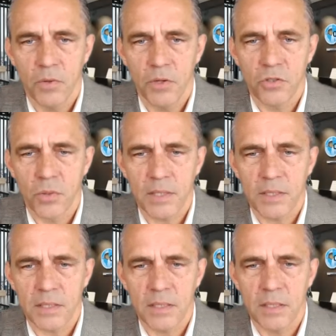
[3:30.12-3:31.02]

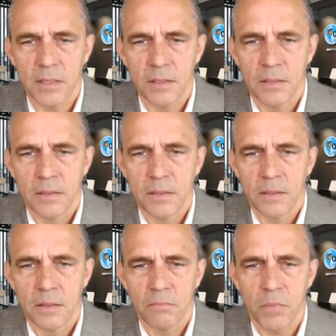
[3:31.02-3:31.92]
Ridgecrest,
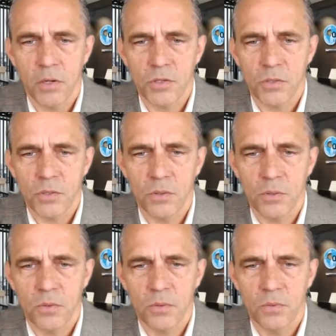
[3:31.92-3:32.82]

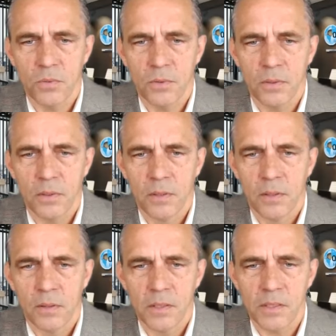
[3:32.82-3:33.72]
Barstow,
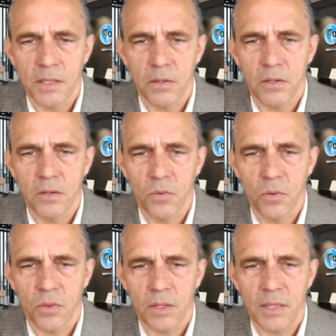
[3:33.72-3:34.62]
this area
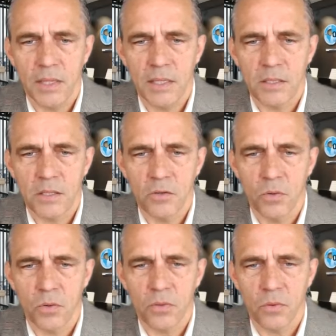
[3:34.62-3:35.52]
northeast
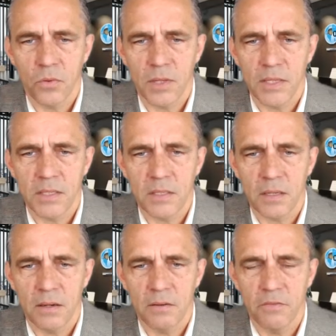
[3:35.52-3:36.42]

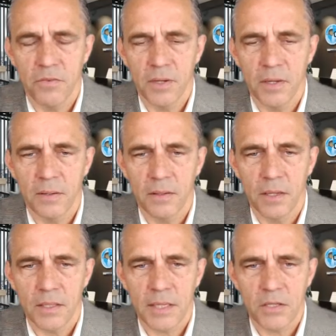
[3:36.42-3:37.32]
of
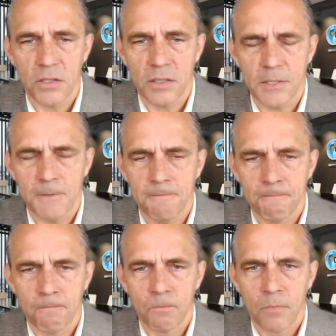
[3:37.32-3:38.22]
Los Angeles.
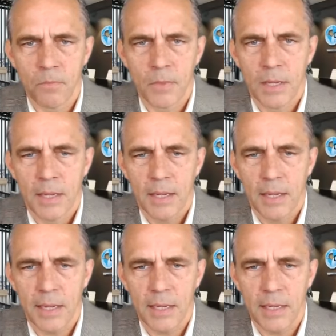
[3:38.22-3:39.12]

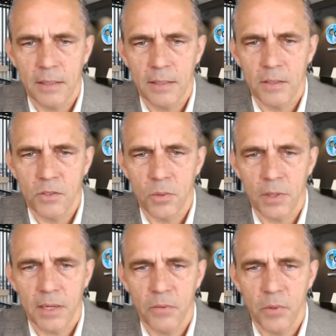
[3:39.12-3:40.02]
And so
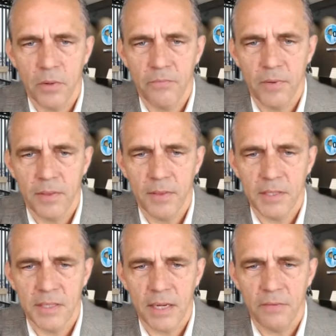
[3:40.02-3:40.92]
anywhere in
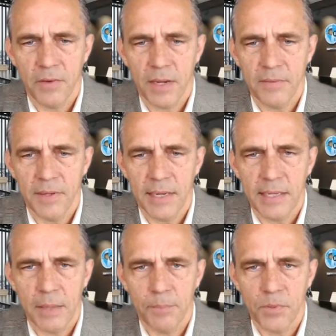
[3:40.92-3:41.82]
this 95 to
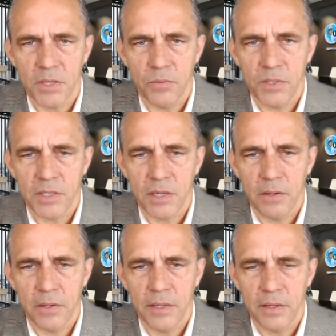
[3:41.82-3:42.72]
98% risk
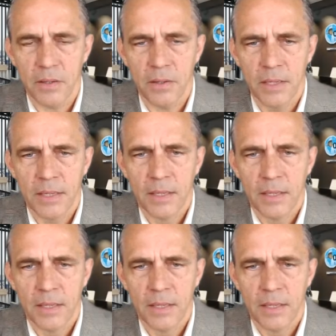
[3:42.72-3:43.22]
area here,